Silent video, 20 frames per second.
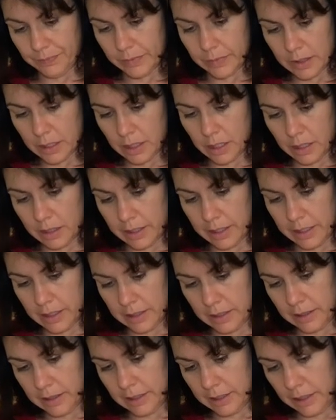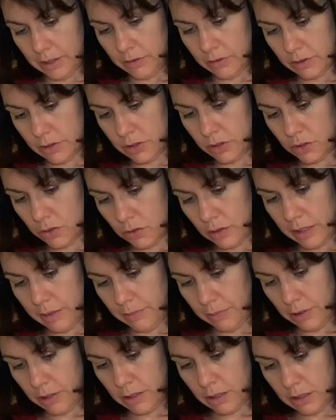All right, and then I use a
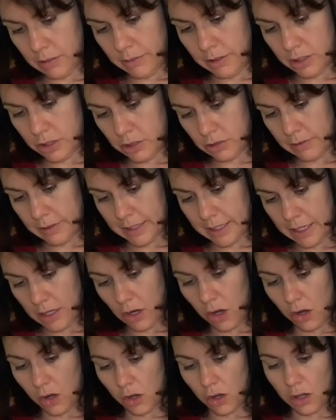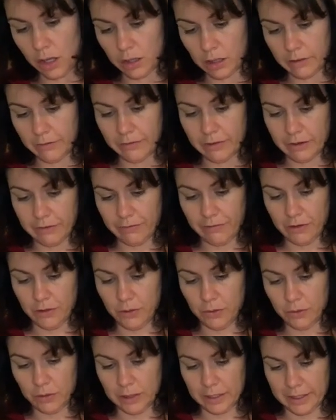scraper to make sure I get all of the
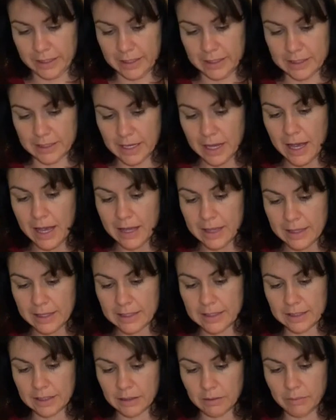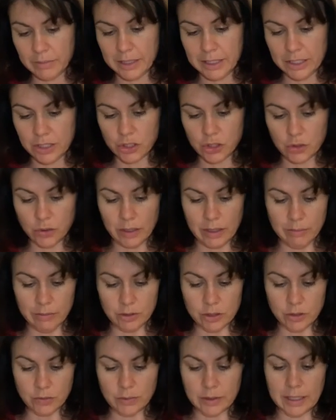fuelings. These little mini
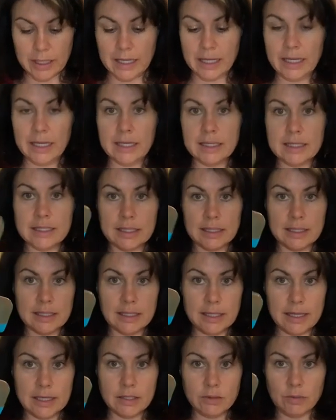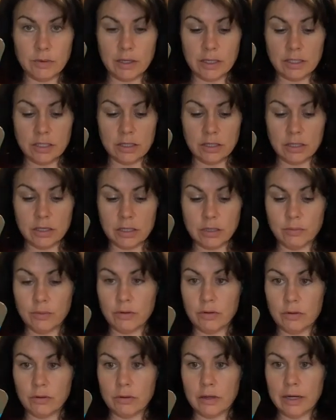scrapers were key to success when I started the
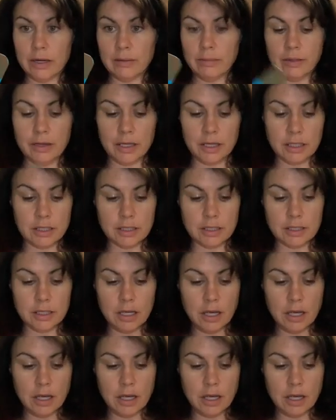program because,